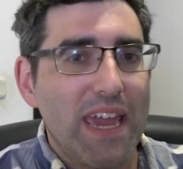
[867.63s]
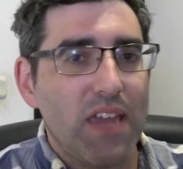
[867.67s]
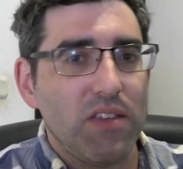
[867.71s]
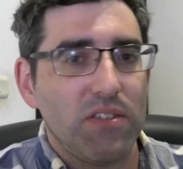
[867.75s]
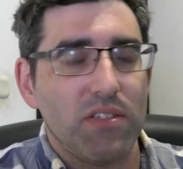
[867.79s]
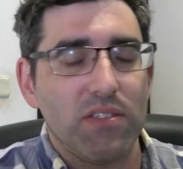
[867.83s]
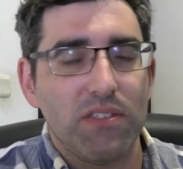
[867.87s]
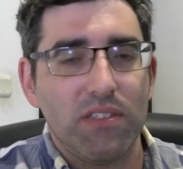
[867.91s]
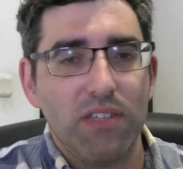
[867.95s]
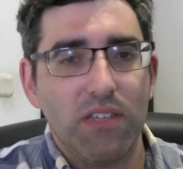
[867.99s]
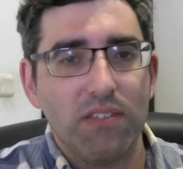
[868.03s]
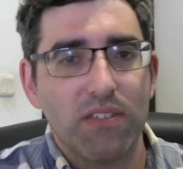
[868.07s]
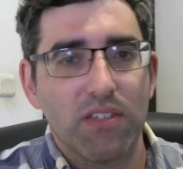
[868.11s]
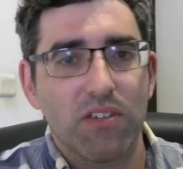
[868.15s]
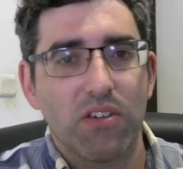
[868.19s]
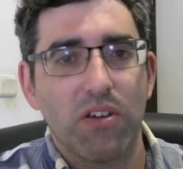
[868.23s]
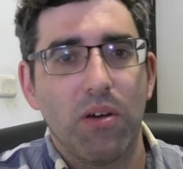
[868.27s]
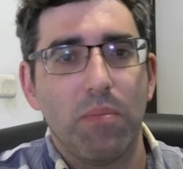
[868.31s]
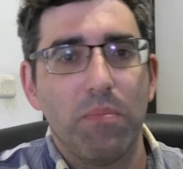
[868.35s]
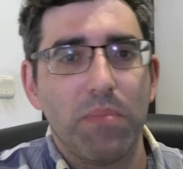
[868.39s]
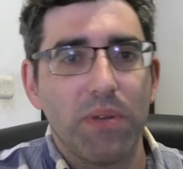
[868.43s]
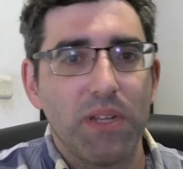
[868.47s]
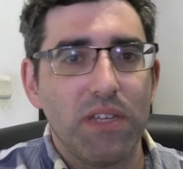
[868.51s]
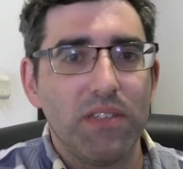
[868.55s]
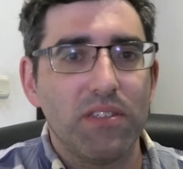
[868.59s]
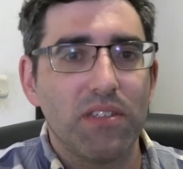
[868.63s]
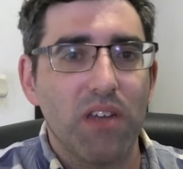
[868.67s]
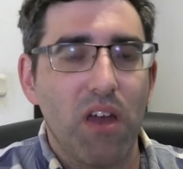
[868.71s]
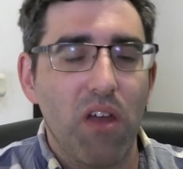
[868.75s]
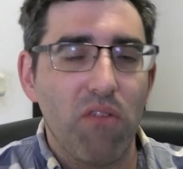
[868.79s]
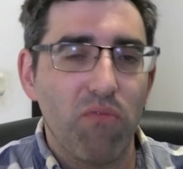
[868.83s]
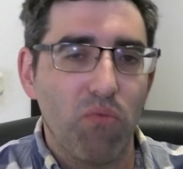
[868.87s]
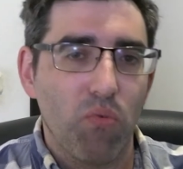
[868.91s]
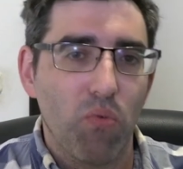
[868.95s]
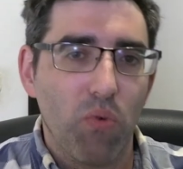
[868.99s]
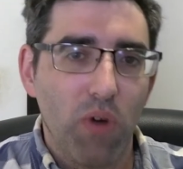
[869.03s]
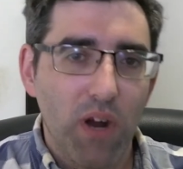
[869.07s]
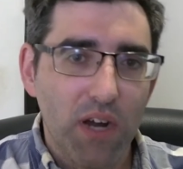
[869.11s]
agencies and companies
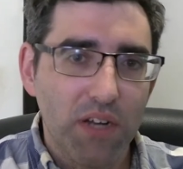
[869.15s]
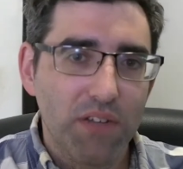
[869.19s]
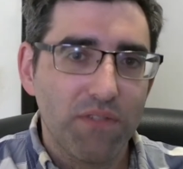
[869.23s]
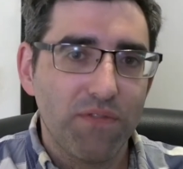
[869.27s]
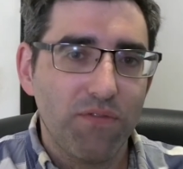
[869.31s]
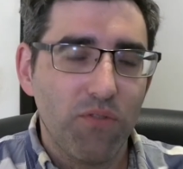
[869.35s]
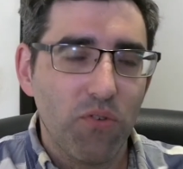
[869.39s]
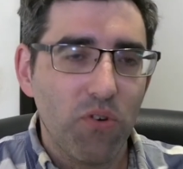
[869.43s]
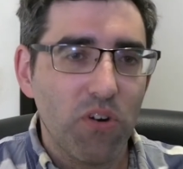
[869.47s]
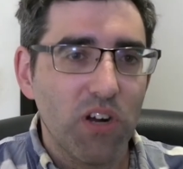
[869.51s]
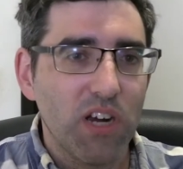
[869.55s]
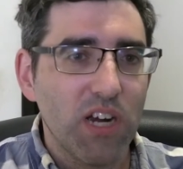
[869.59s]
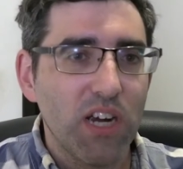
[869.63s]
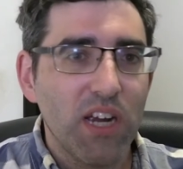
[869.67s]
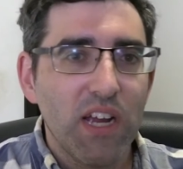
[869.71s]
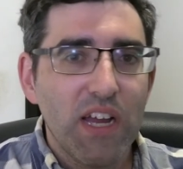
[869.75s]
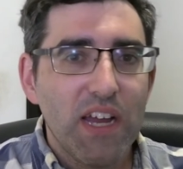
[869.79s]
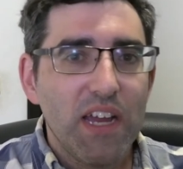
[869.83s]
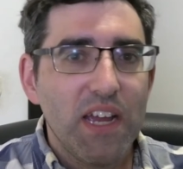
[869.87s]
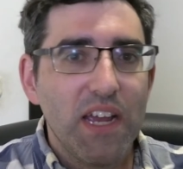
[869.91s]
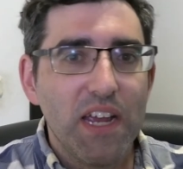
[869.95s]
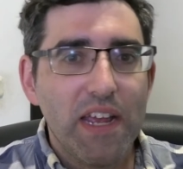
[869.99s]
I've worked for.